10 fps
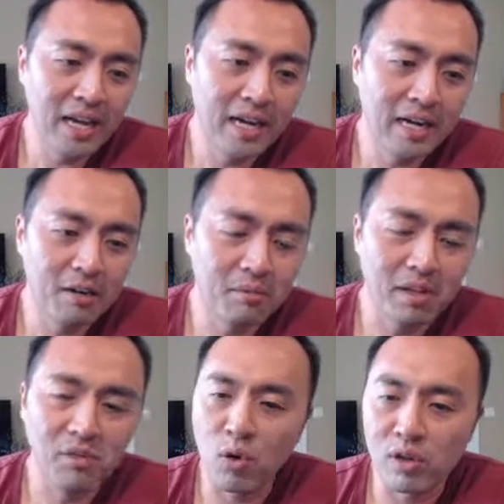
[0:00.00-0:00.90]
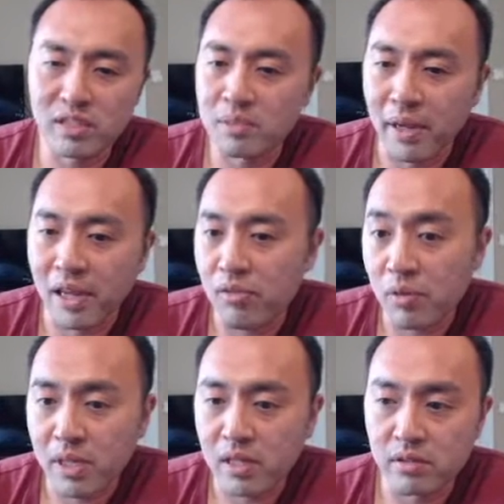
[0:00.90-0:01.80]
And of course, it's painful
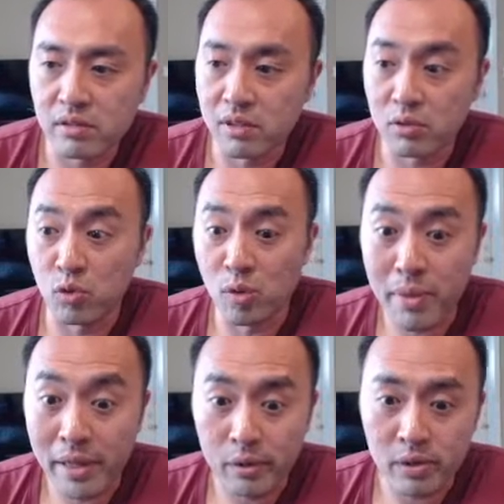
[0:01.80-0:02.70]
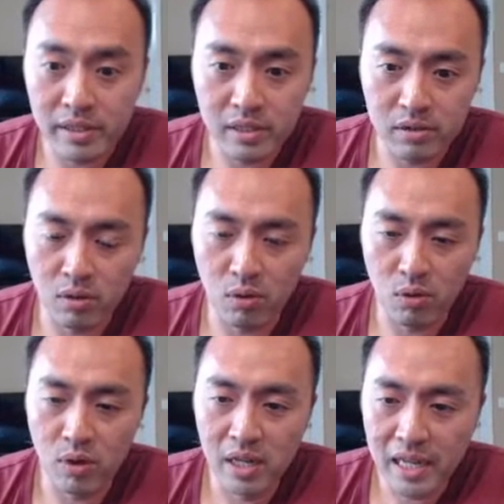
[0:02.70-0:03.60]
because you have to do it manually.
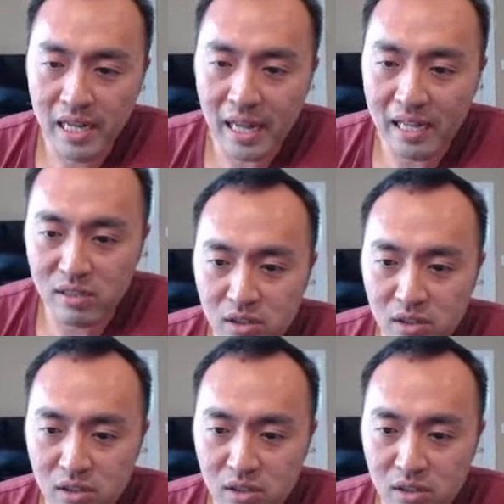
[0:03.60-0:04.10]
So as